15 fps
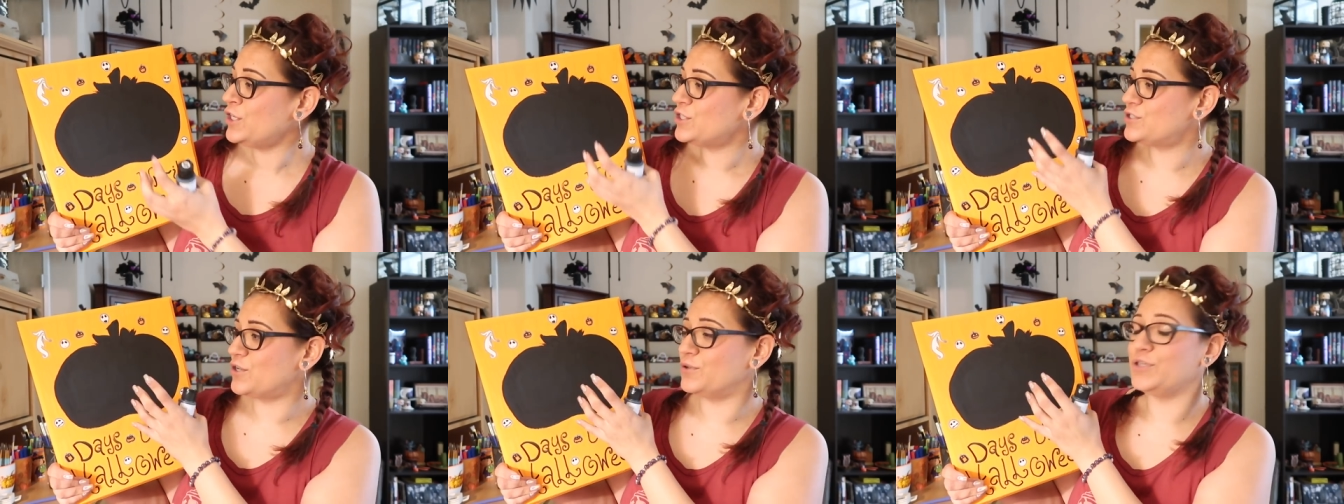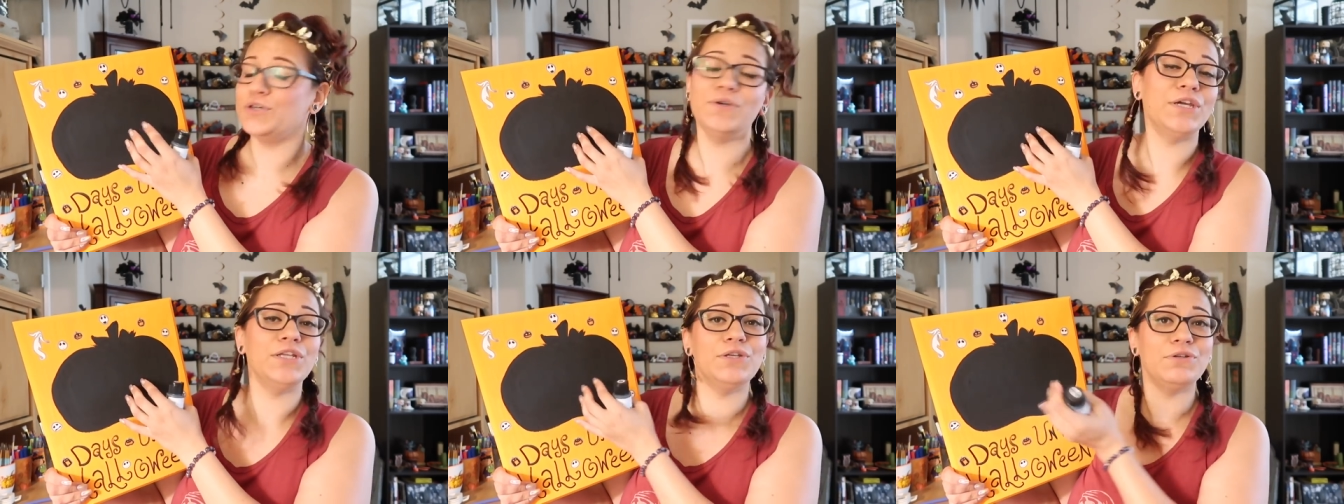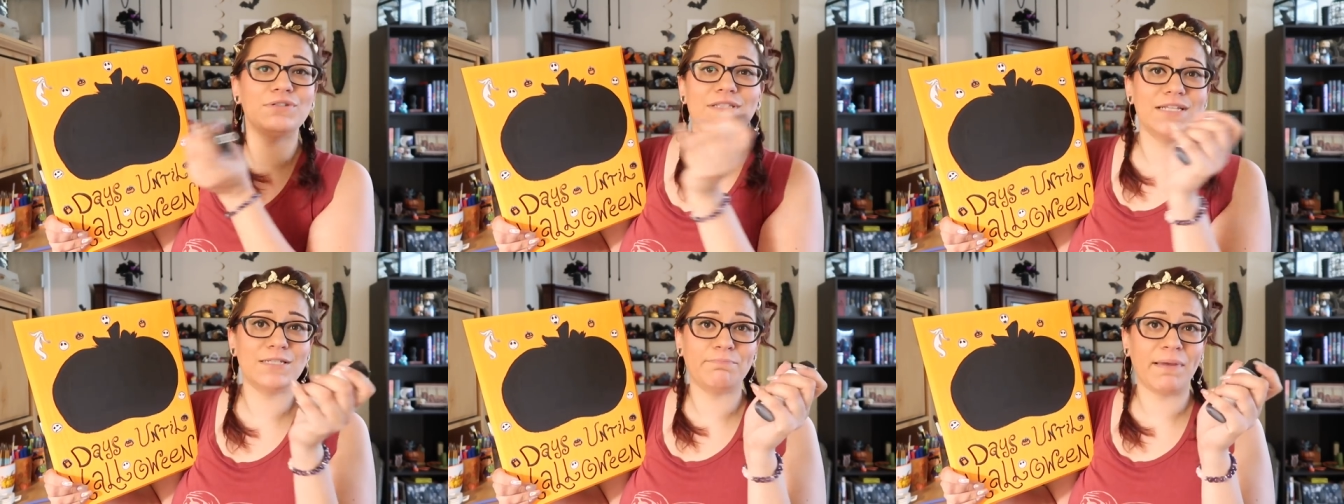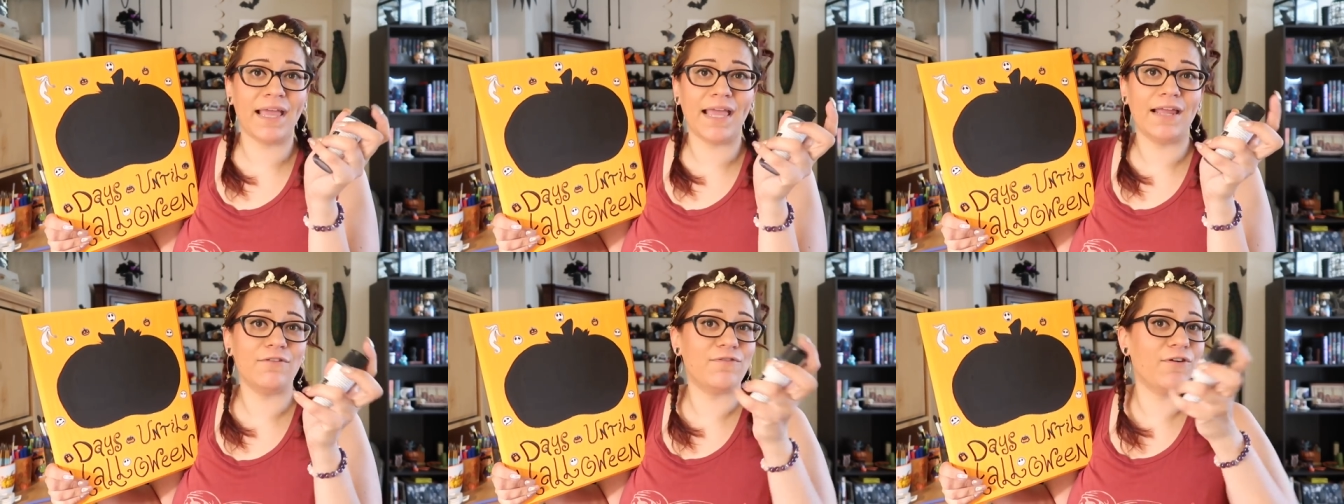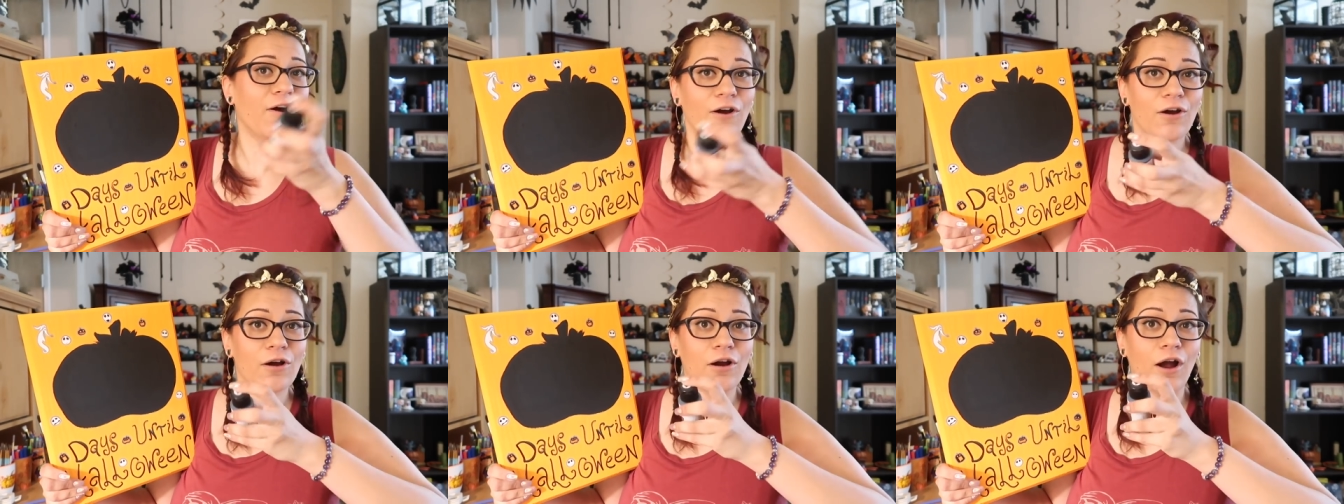So you can use this paint
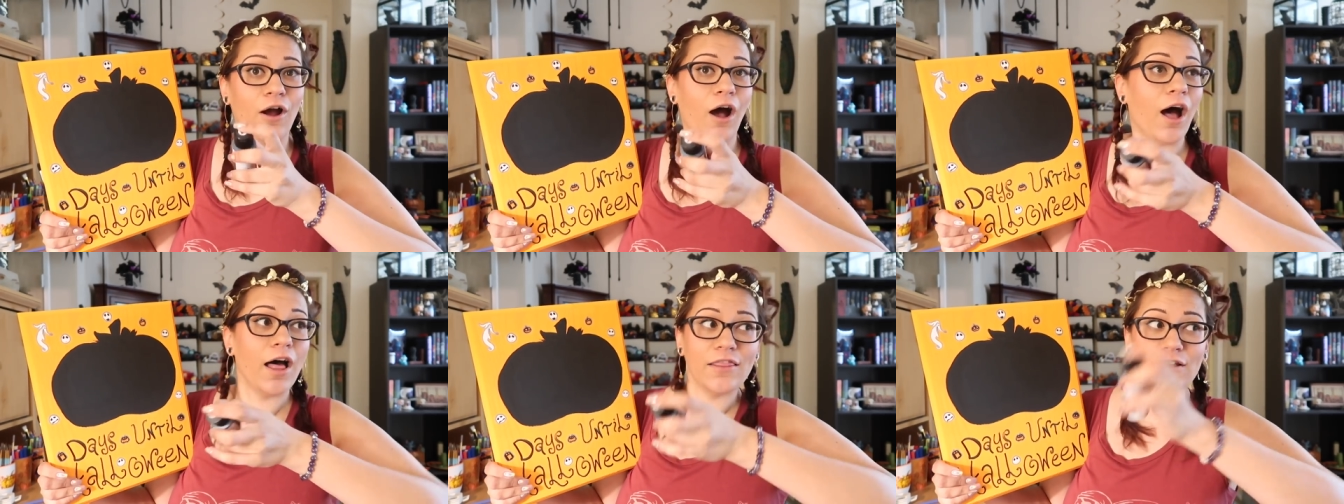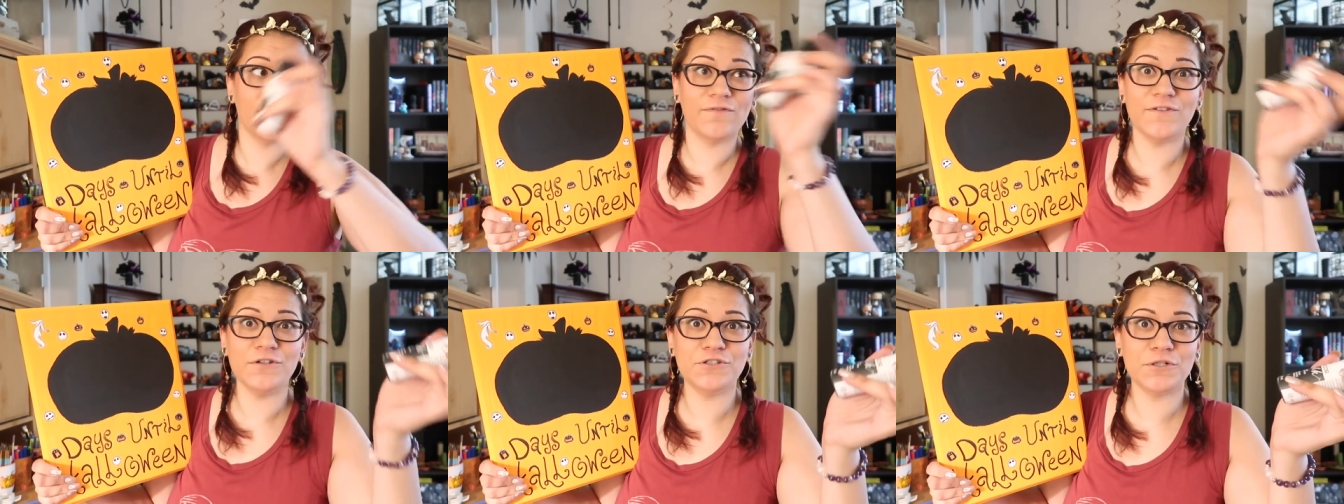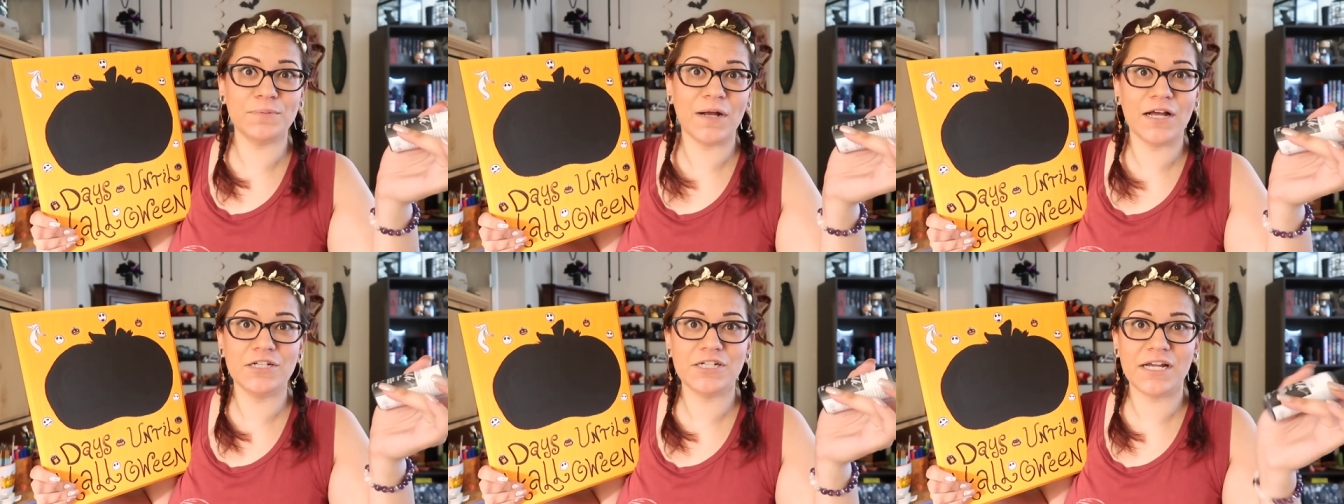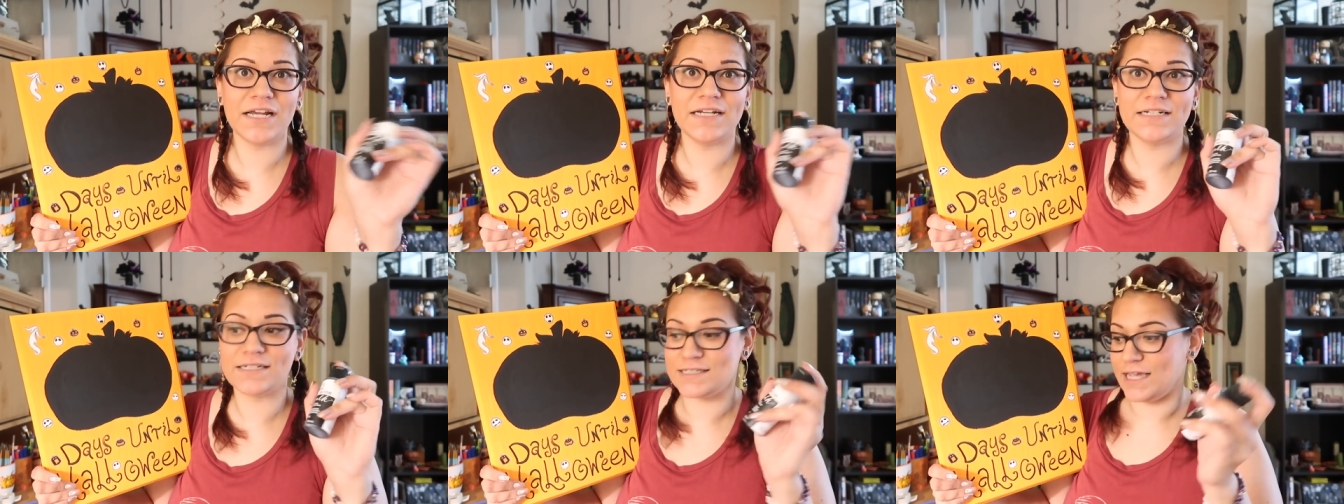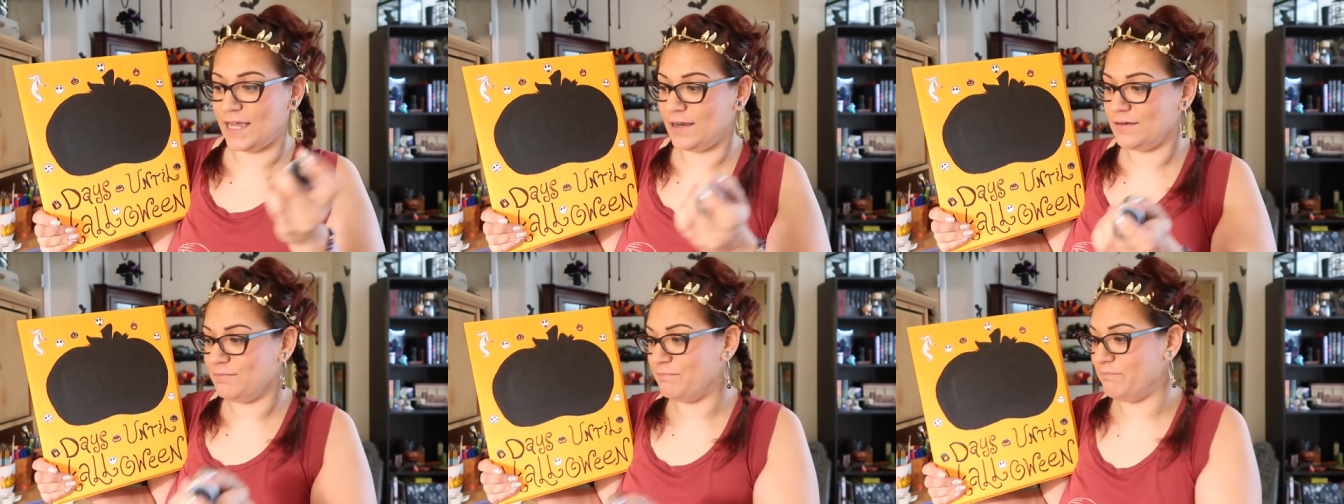for other future projects
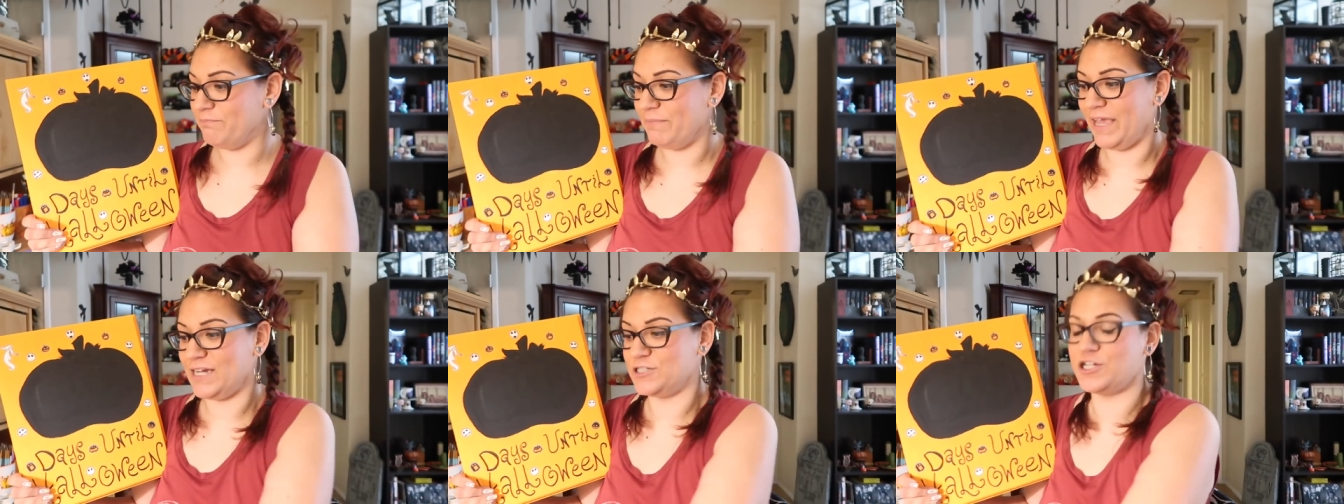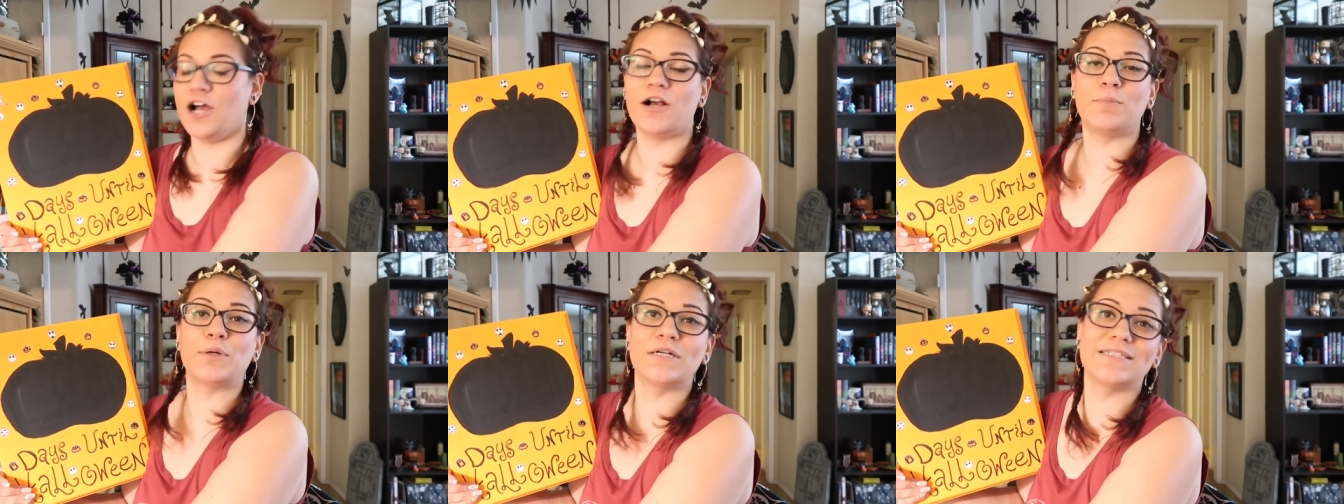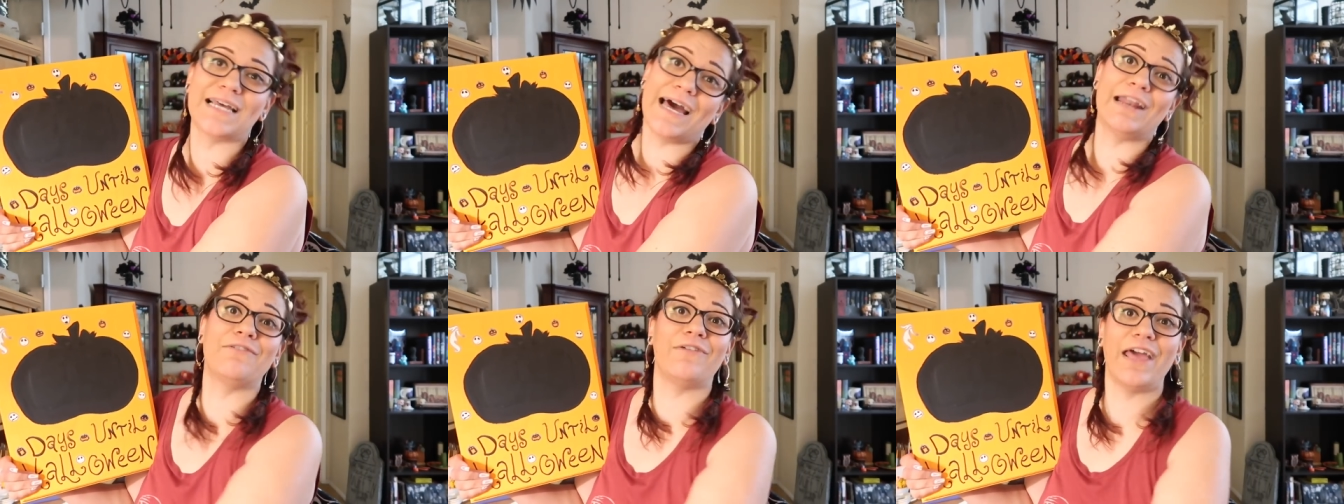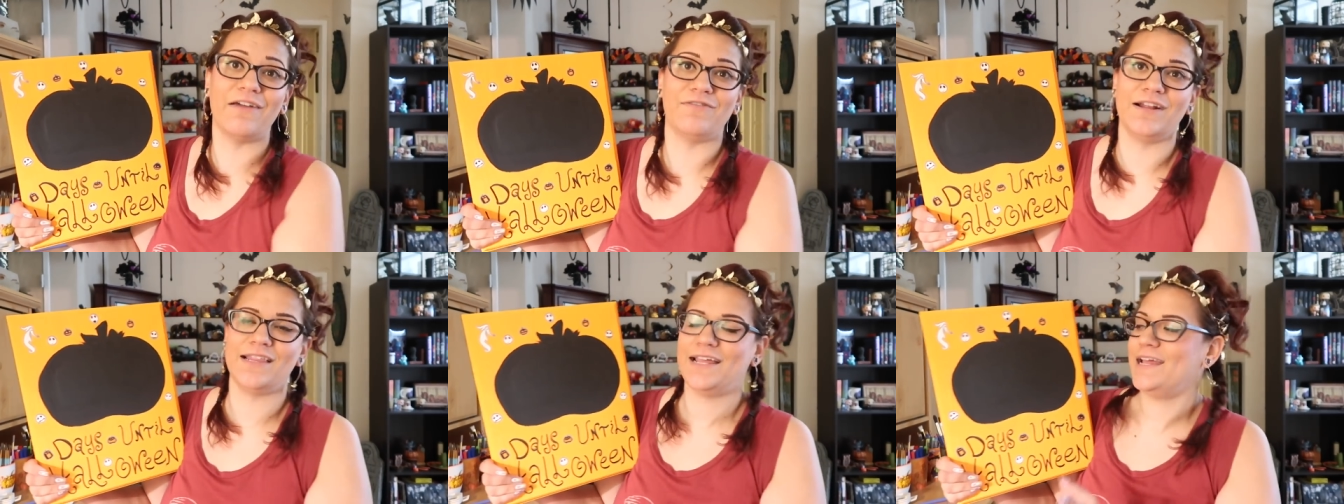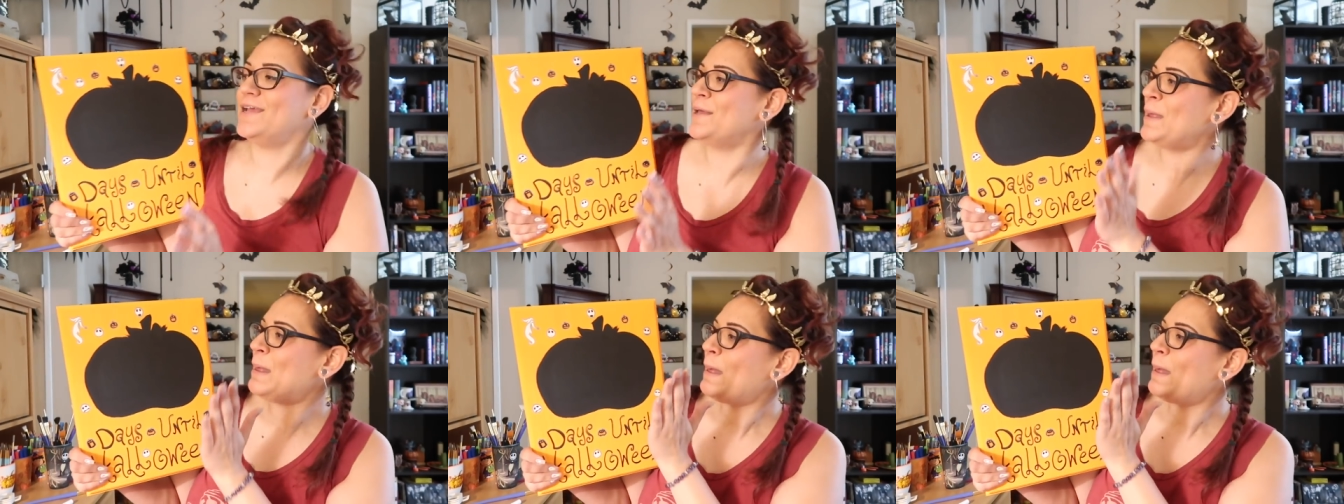and make chalkboards out of everything.